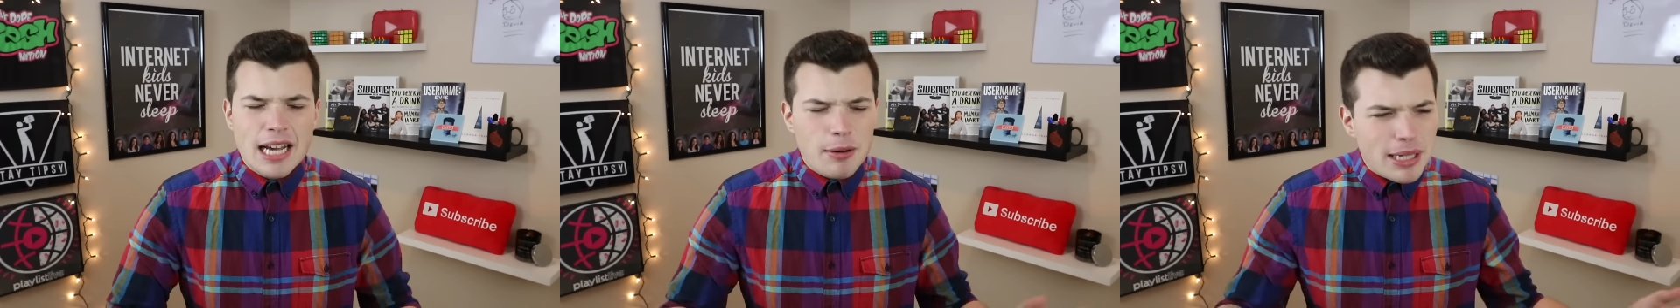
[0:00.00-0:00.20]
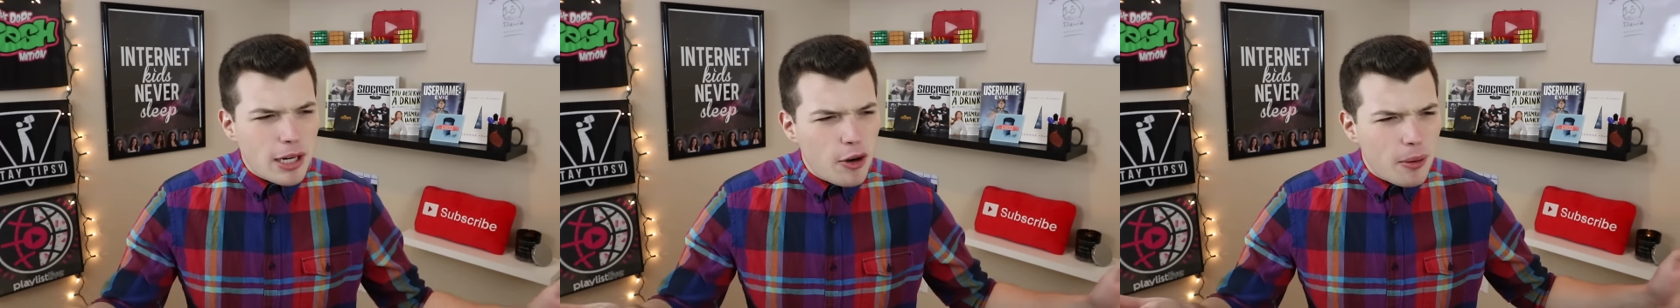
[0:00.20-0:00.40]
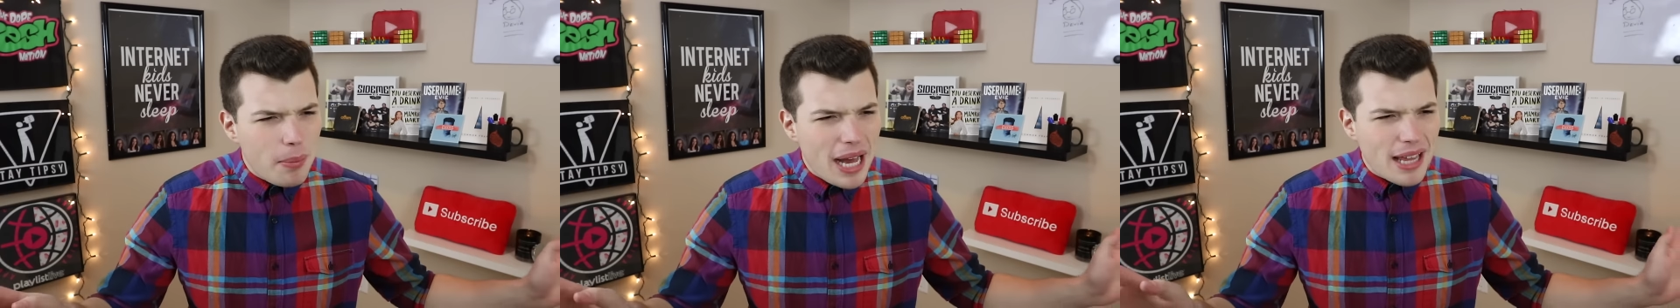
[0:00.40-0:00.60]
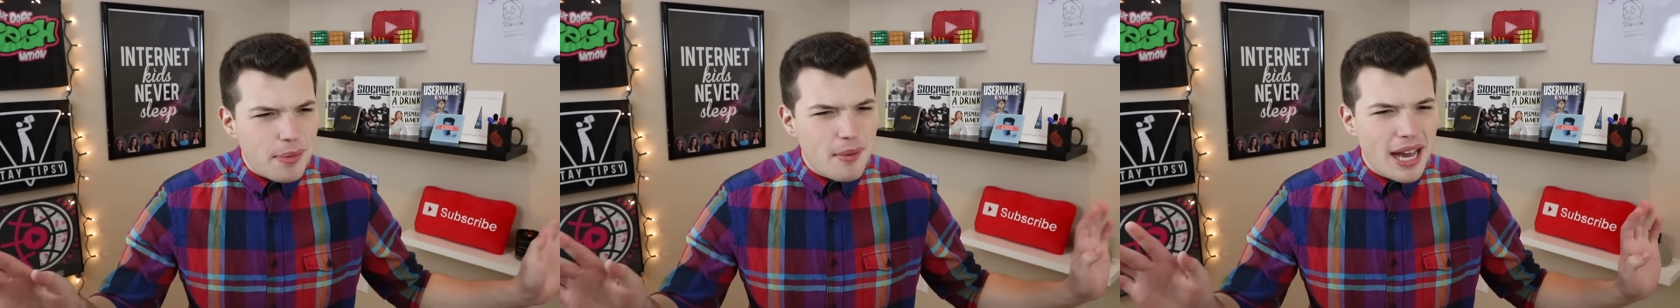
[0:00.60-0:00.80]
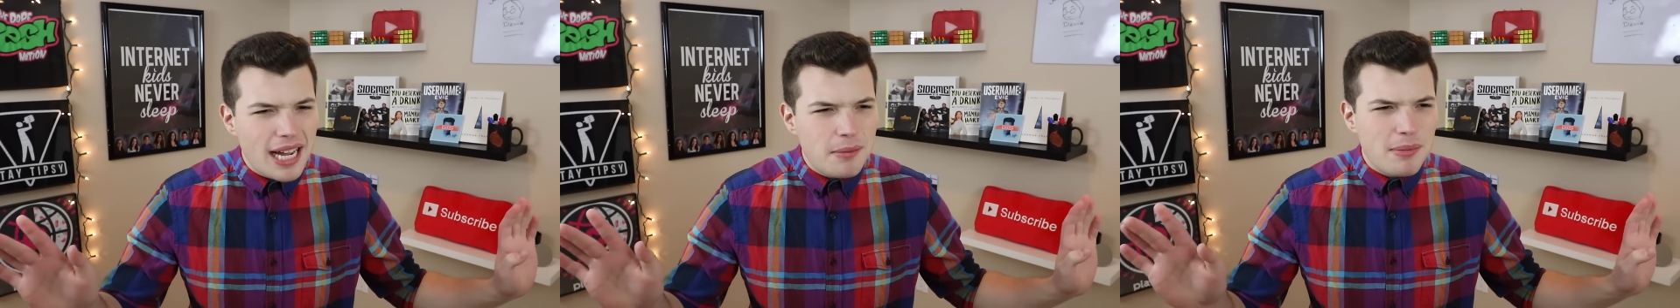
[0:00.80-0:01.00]
Now I know a bath
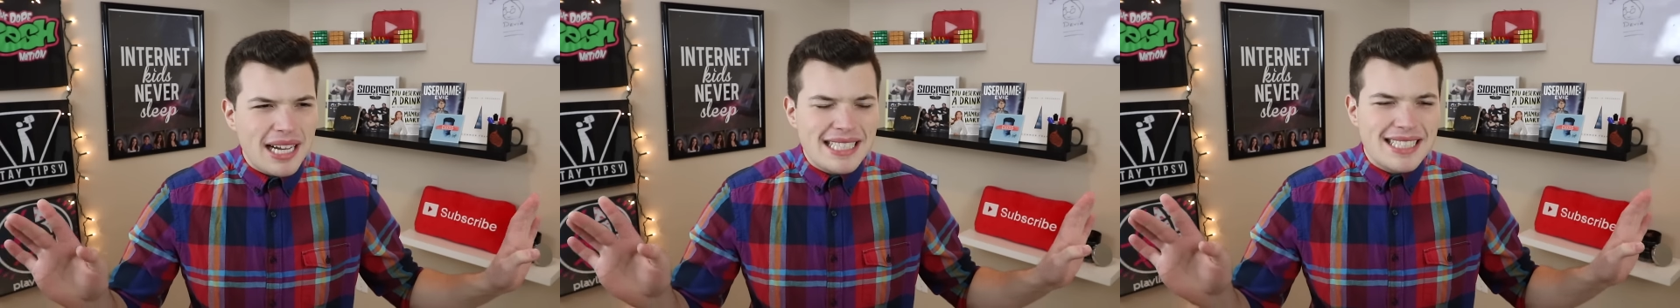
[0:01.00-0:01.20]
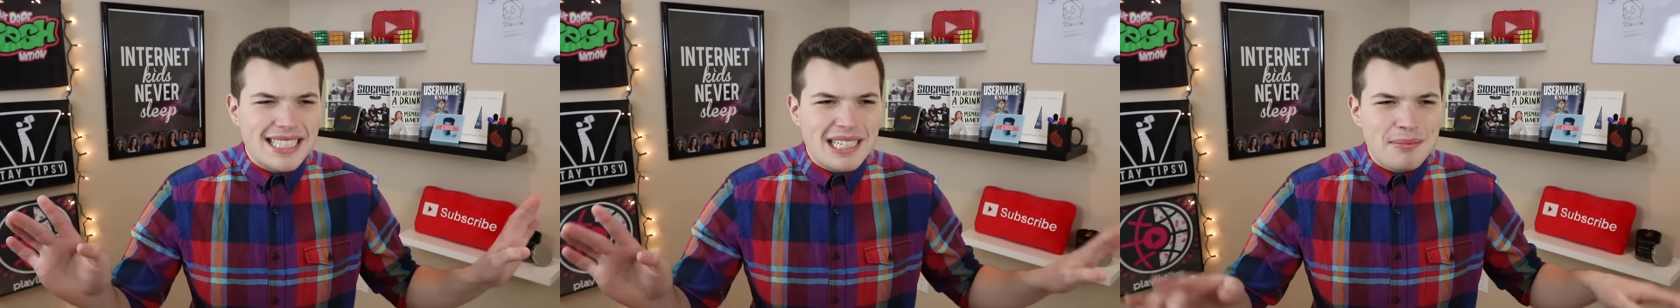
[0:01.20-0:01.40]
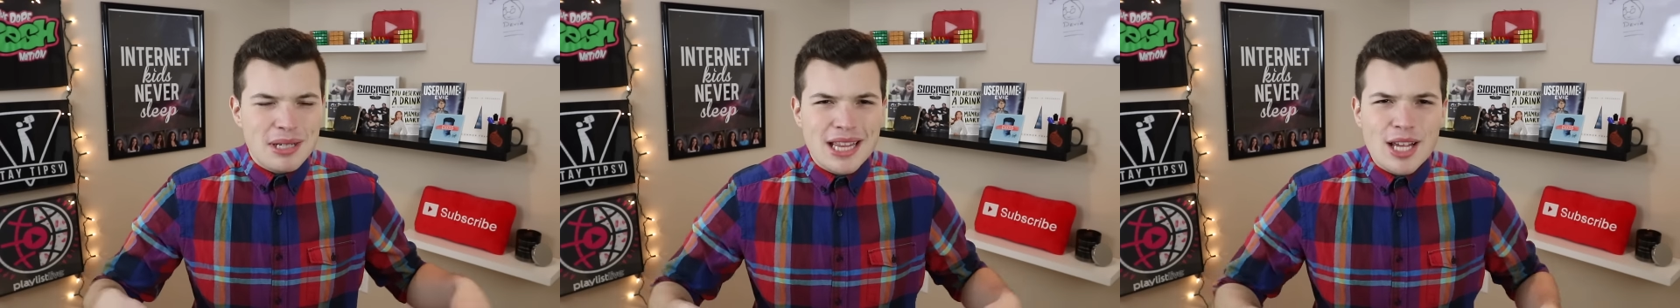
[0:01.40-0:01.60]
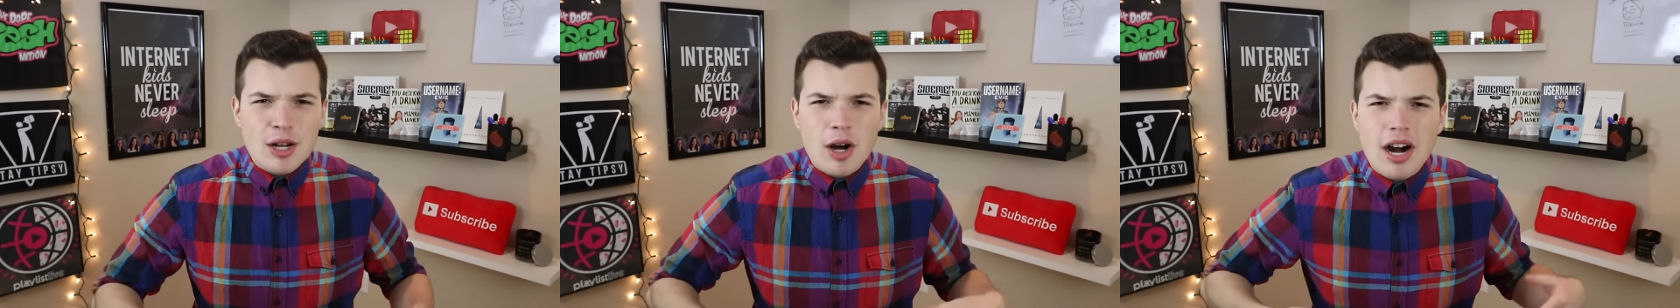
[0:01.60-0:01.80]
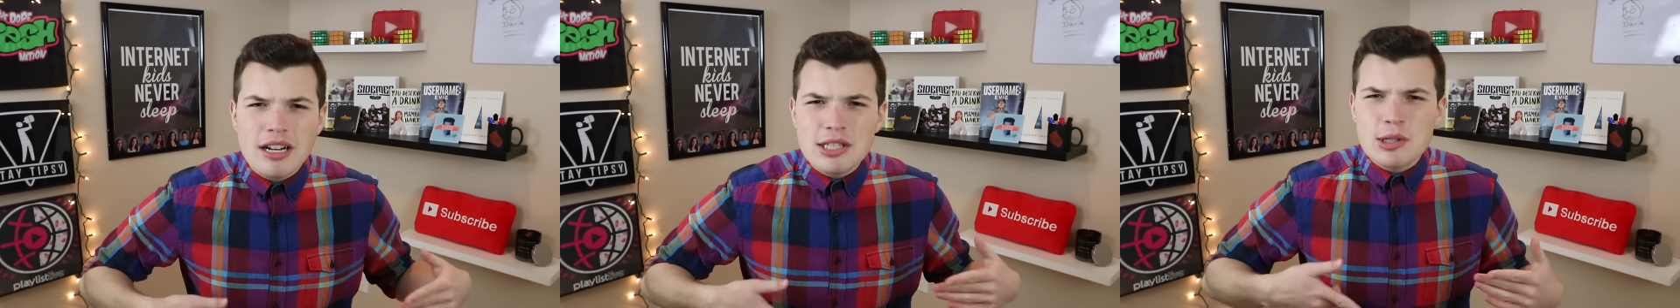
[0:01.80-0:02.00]
mat might seem a little
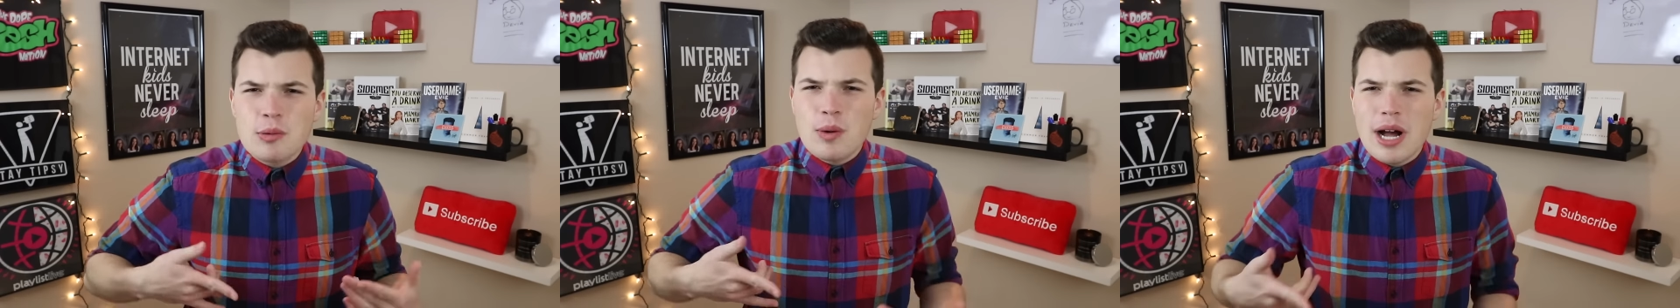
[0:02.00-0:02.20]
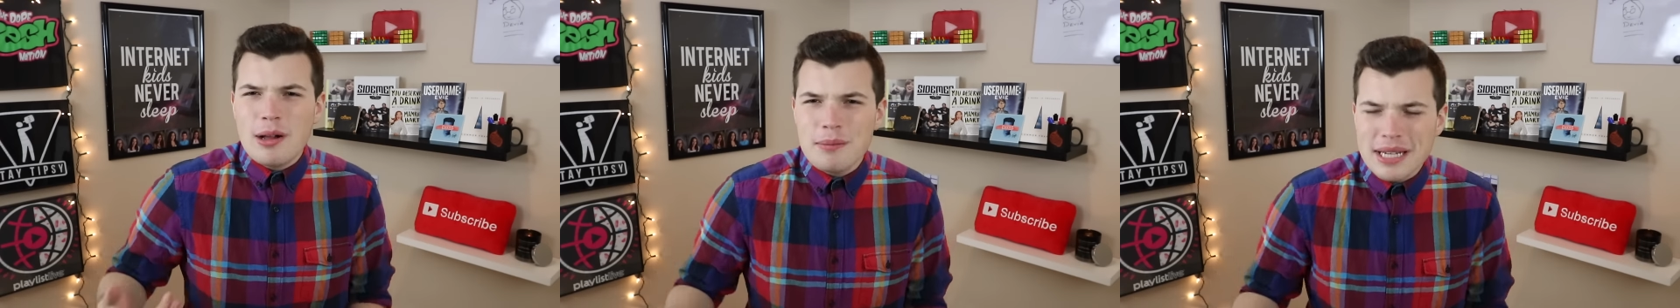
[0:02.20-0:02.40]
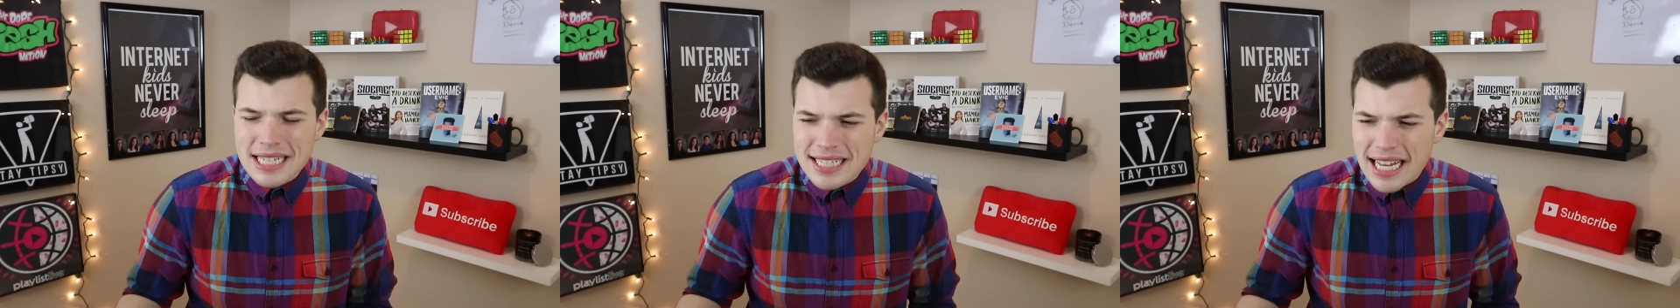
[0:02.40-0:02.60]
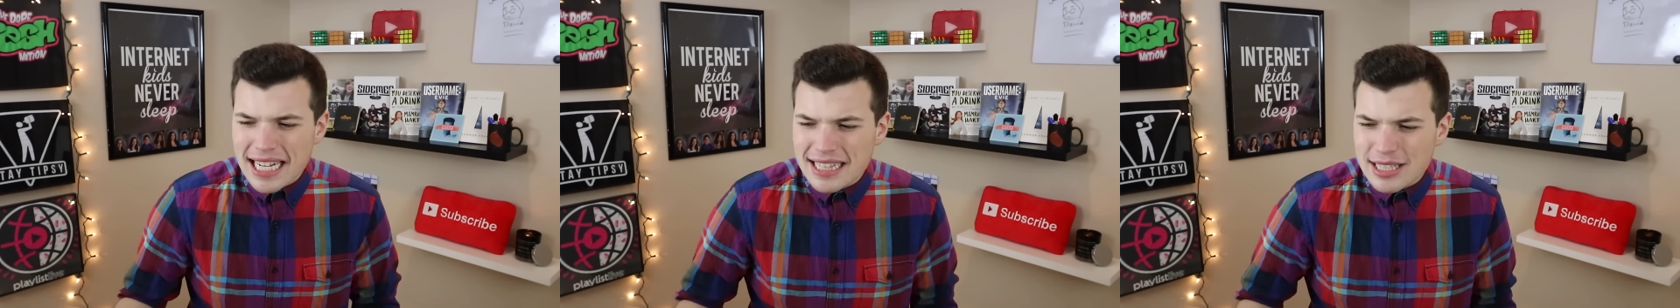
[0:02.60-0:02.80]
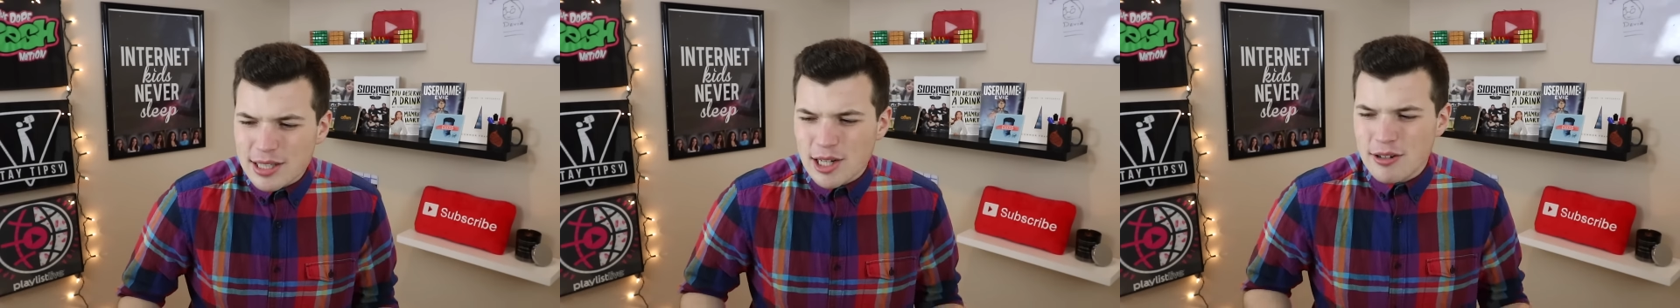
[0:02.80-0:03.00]
underwhelming at the
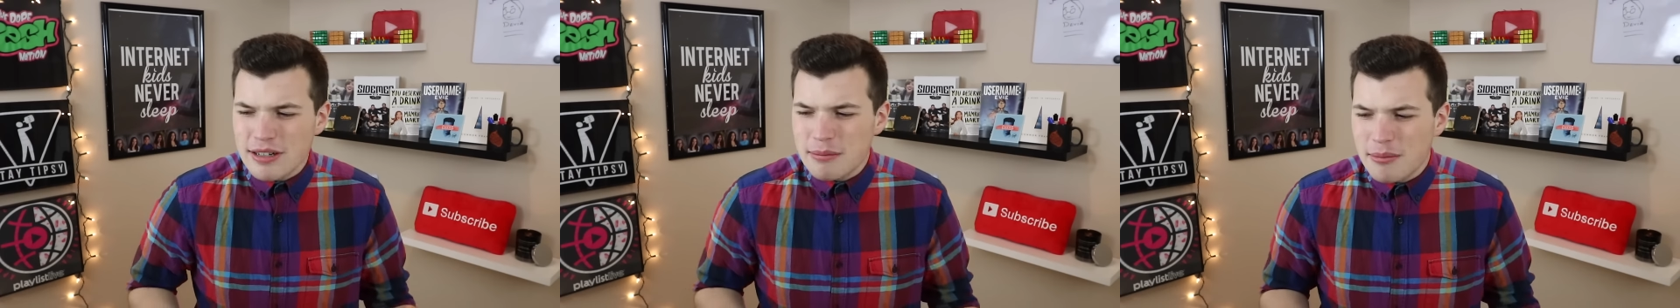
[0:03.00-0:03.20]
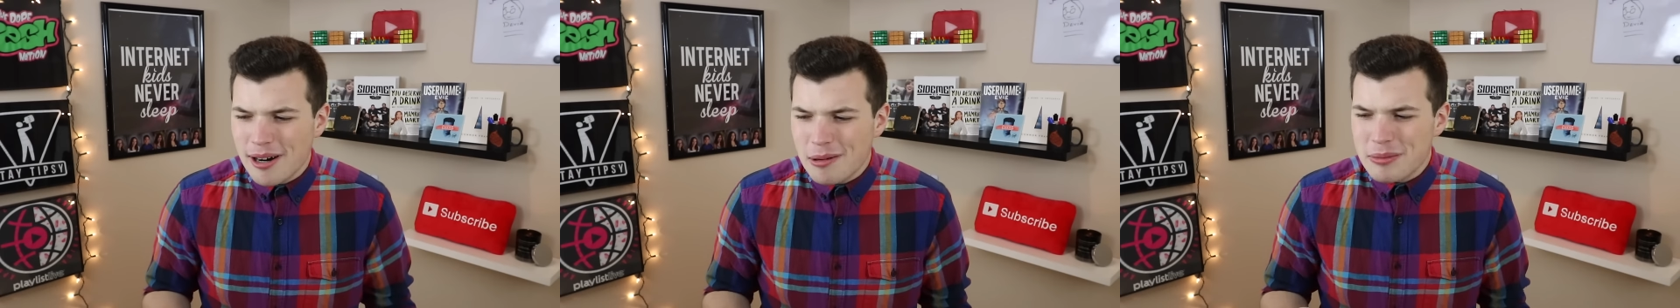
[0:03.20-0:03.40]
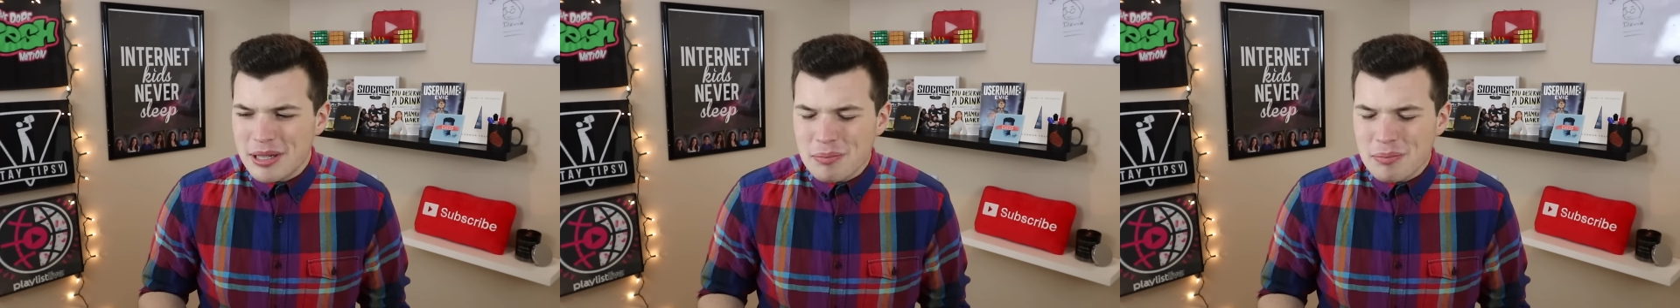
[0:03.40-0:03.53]
current moment,